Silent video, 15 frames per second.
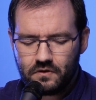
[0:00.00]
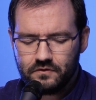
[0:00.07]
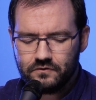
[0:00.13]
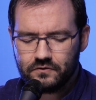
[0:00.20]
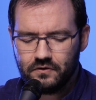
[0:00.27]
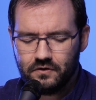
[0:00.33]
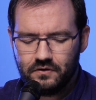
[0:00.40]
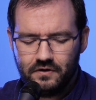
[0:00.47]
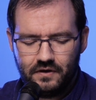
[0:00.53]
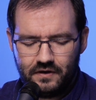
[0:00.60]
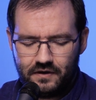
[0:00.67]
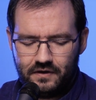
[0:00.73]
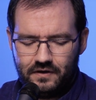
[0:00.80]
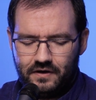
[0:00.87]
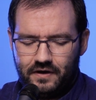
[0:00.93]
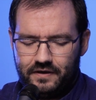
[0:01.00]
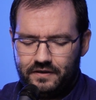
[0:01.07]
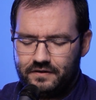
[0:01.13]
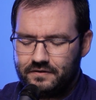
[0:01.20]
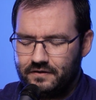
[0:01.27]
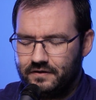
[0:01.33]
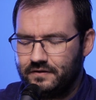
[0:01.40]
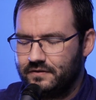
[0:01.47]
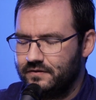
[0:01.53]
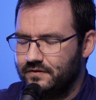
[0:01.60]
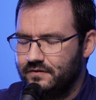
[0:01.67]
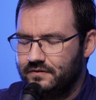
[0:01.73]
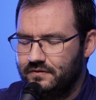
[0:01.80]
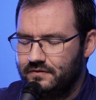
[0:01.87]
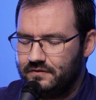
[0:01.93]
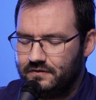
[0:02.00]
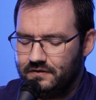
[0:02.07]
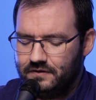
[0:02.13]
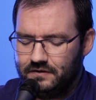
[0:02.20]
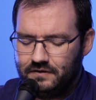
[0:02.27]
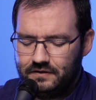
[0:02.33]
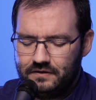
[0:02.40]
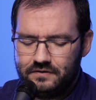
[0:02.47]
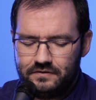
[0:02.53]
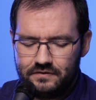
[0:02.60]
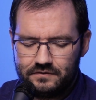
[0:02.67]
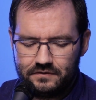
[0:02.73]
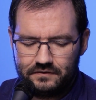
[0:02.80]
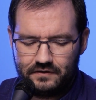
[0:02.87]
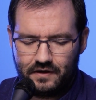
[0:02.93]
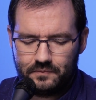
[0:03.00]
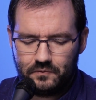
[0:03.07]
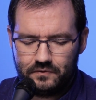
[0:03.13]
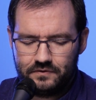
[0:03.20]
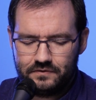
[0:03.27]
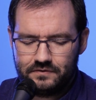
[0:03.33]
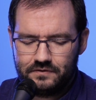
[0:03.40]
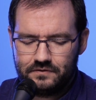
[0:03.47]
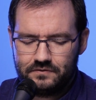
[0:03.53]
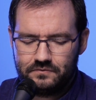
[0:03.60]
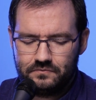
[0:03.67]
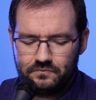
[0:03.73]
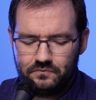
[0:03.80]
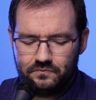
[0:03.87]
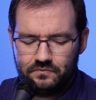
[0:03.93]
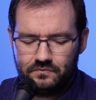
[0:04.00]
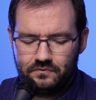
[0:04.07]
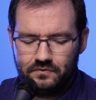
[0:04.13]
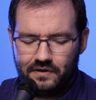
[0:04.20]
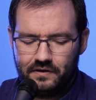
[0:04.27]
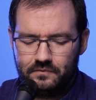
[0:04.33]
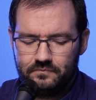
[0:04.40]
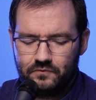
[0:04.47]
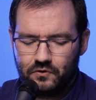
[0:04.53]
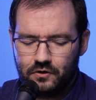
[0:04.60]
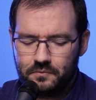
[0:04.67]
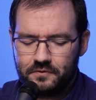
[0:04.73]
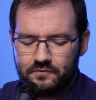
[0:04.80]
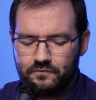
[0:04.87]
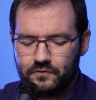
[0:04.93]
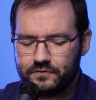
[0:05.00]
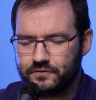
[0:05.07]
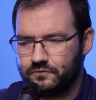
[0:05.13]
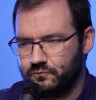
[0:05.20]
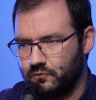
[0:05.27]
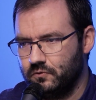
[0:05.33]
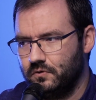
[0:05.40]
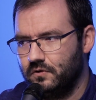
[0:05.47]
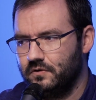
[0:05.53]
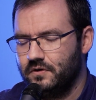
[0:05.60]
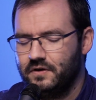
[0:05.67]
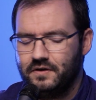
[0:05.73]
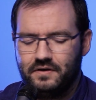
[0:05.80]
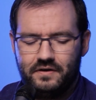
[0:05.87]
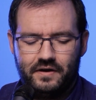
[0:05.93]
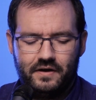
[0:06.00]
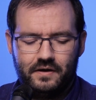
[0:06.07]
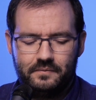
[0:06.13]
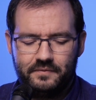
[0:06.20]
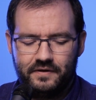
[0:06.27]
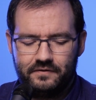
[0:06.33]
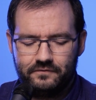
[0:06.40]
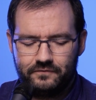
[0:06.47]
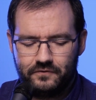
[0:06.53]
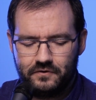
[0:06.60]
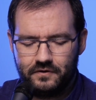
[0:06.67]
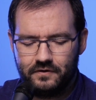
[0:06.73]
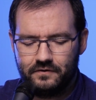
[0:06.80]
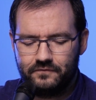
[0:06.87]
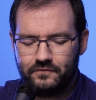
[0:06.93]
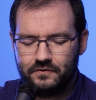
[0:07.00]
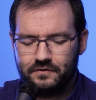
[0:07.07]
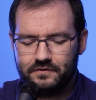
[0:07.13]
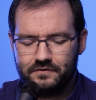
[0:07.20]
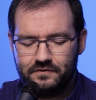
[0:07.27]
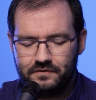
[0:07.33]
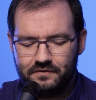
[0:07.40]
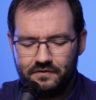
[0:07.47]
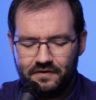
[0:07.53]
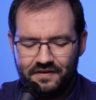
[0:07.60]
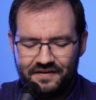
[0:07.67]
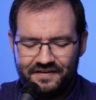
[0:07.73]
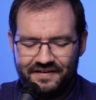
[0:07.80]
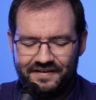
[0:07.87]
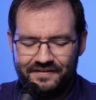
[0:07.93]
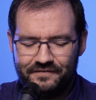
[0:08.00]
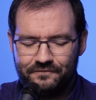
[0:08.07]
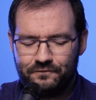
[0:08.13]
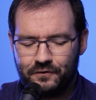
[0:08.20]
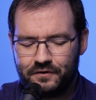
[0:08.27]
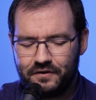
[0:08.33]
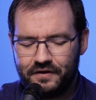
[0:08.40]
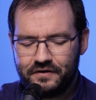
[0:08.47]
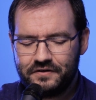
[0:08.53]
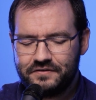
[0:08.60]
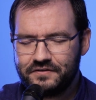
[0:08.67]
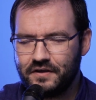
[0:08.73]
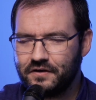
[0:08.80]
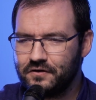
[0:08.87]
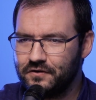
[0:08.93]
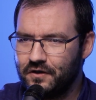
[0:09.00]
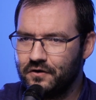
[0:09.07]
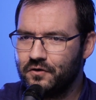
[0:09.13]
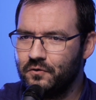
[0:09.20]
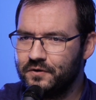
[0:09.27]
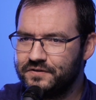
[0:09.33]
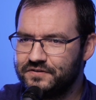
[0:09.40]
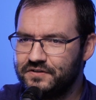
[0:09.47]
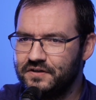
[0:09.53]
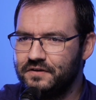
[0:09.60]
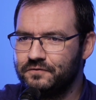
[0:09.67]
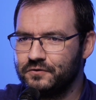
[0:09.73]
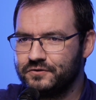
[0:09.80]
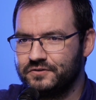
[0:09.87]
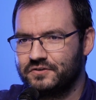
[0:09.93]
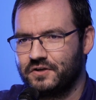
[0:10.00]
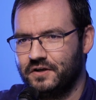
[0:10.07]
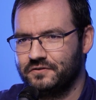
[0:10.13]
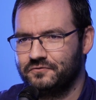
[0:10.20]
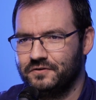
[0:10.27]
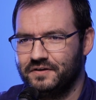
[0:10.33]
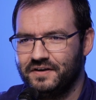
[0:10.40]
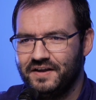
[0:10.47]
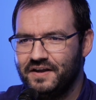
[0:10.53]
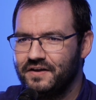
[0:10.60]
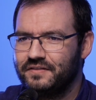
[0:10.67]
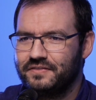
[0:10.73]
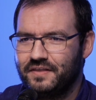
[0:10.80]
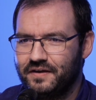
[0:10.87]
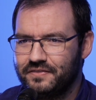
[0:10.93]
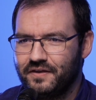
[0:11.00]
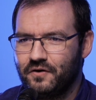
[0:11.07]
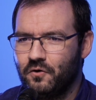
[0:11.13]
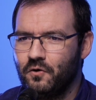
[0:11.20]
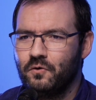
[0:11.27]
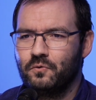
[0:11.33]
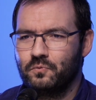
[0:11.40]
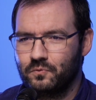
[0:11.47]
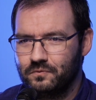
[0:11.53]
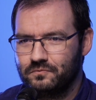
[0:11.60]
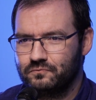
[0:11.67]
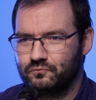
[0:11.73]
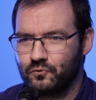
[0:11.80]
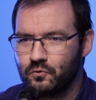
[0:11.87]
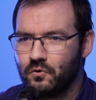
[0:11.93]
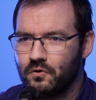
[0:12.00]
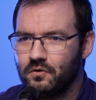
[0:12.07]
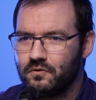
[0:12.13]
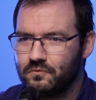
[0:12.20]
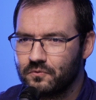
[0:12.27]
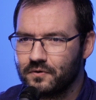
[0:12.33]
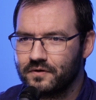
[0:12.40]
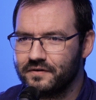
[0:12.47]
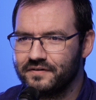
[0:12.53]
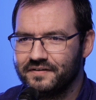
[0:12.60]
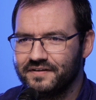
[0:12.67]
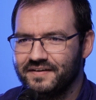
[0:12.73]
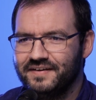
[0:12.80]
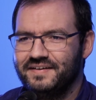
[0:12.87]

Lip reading: So I think the easiest example is urban versus rural. And for clarity's sake, I'll go with city versus country. That whole rural word,